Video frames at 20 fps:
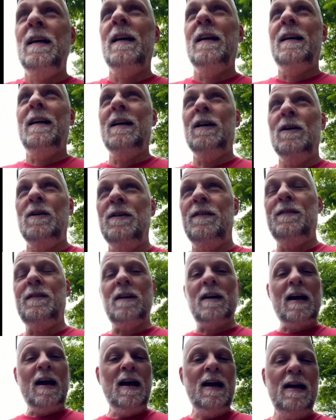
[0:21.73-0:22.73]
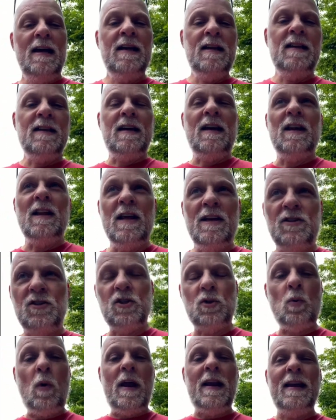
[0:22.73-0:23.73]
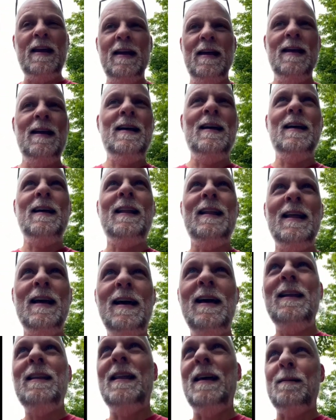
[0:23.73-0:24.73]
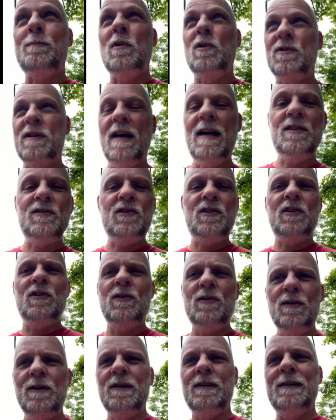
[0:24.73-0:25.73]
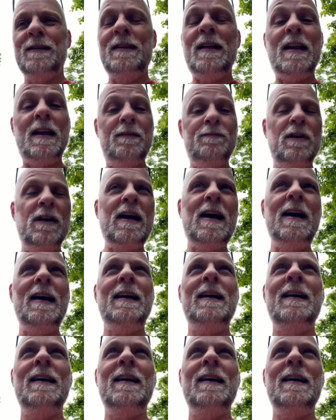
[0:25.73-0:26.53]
You know, if you're a guy and you get like sweaty a lot, like most guys do. Not every guy,